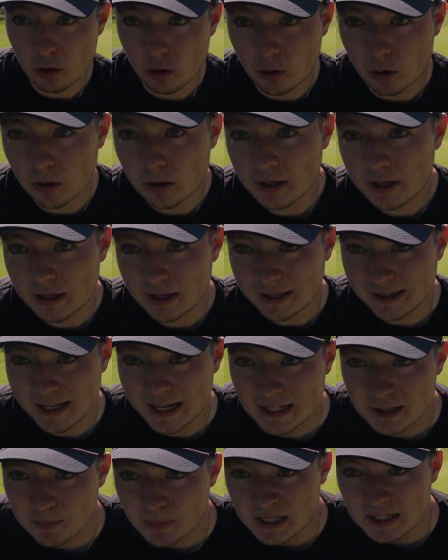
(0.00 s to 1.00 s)
hole. And
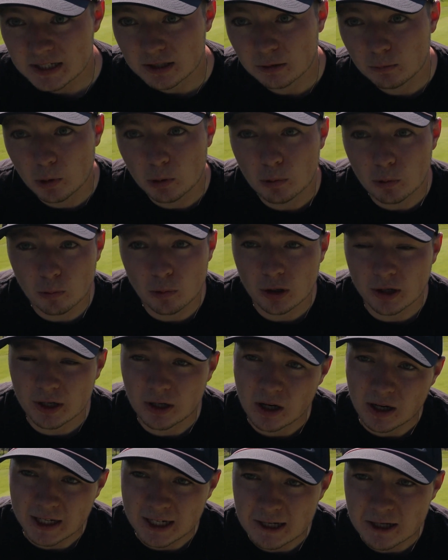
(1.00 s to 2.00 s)
that's basically what we're
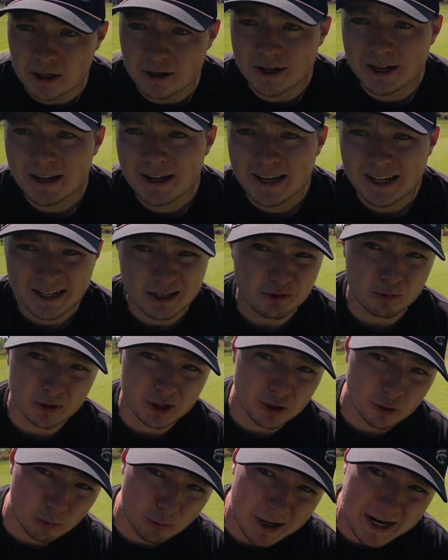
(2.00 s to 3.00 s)
working on here, is
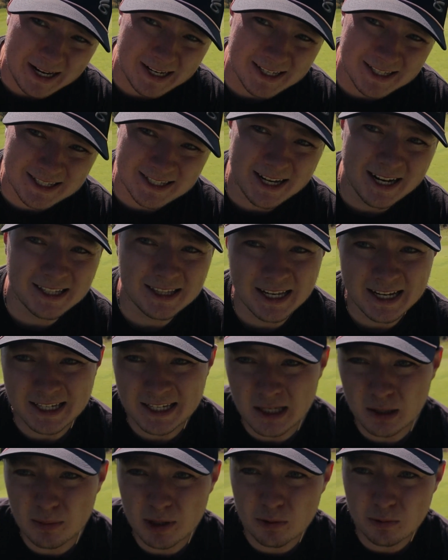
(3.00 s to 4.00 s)
when you're right inside
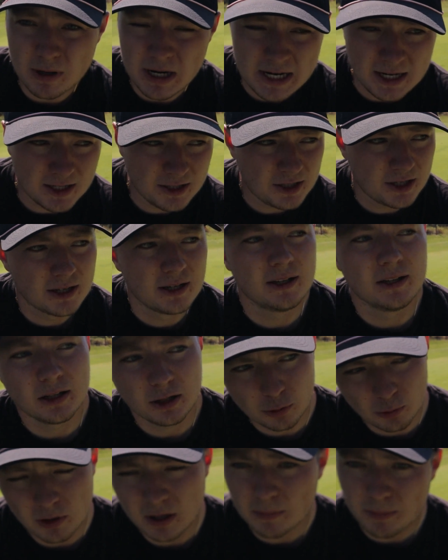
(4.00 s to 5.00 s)
that gimme range,
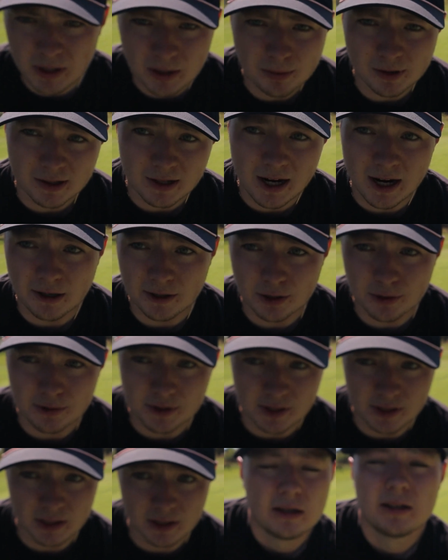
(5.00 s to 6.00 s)
you want to be able to knock
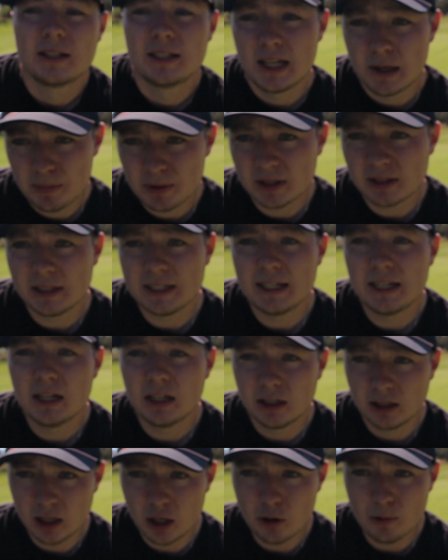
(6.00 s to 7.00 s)
those in. Typically,
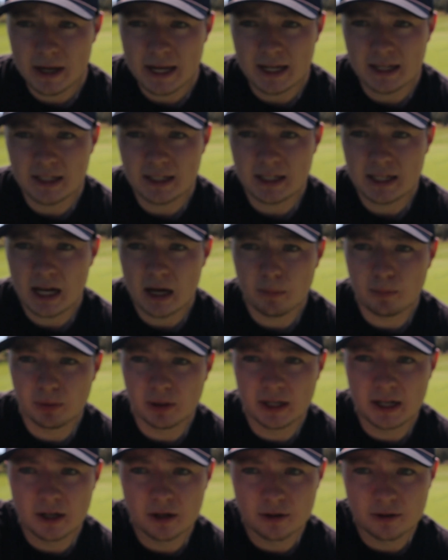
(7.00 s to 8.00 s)
low handicap
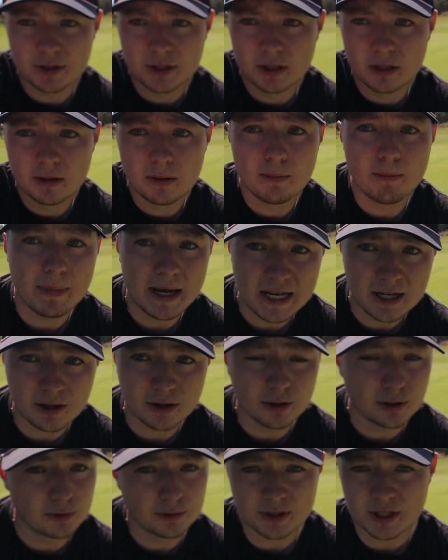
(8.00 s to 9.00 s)
players
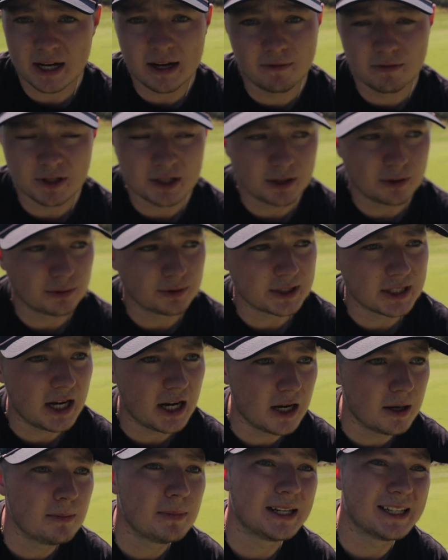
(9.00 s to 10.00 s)
make those every single
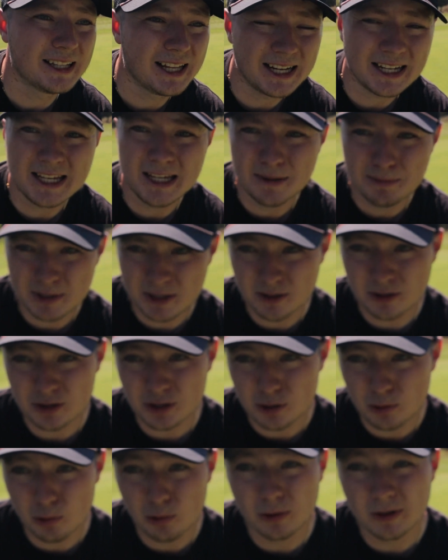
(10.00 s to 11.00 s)
time, and that keeps their
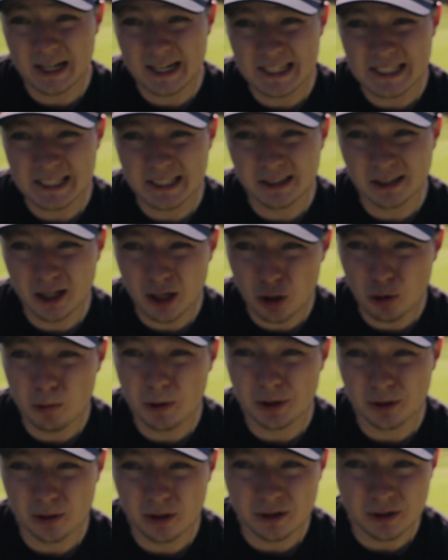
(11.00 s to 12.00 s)
score nice and low
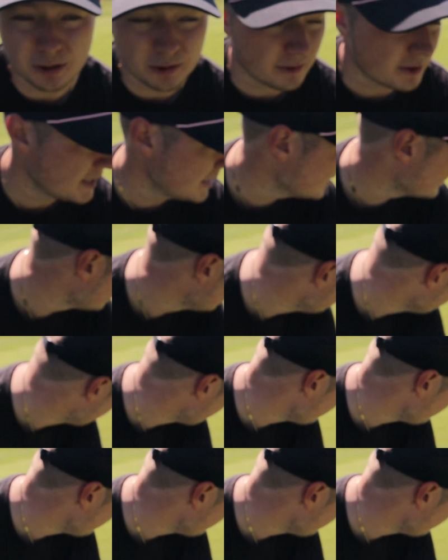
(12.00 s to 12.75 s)
when they're on the greens.